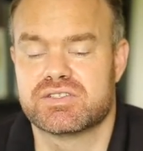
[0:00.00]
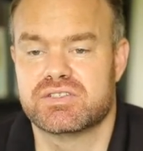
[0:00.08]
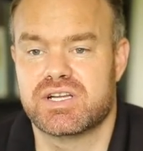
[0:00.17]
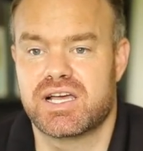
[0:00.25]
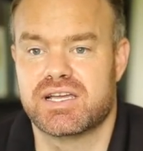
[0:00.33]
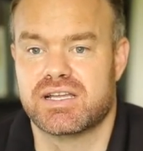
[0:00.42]
You're
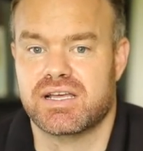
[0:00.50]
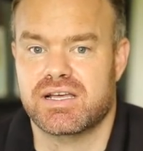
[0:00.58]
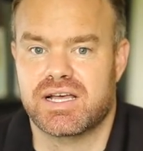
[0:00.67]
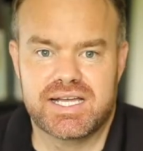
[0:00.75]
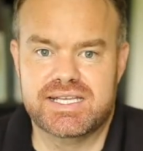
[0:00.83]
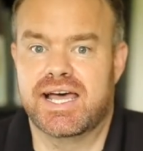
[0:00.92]
not
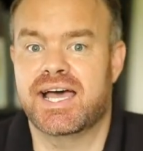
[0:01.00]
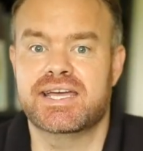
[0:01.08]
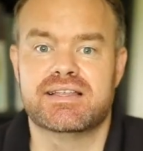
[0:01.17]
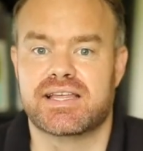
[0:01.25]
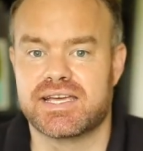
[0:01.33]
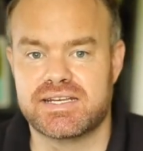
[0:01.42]

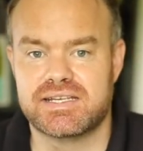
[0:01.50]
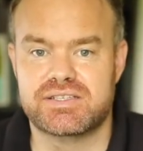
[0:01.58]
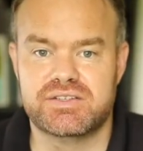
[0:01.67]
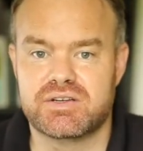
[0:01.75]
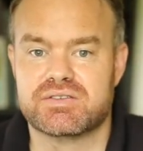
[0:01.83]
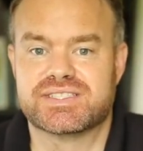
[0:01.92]
annihilated.
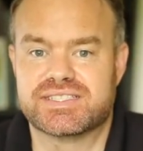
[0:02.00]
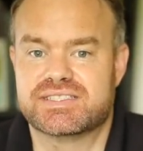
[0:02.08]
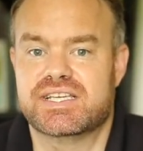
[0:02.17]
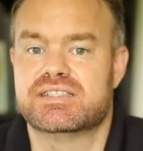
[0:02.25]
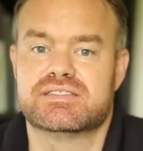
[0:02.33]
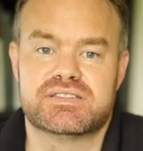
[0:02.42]
You don't
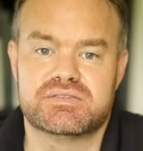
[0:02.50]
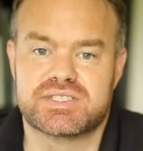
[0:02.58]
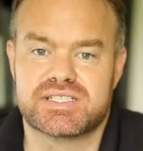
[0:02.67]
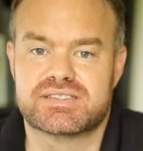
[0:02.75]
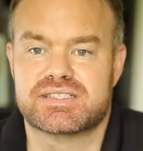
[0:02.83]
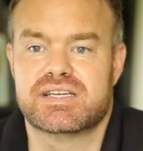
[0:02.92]
cease to
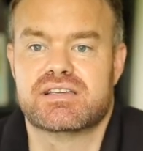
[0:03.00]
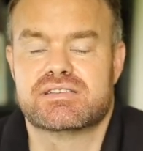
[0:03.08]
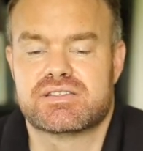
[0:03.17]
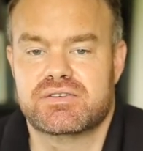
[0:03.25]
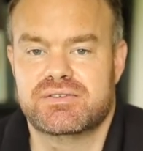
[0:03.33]
exist.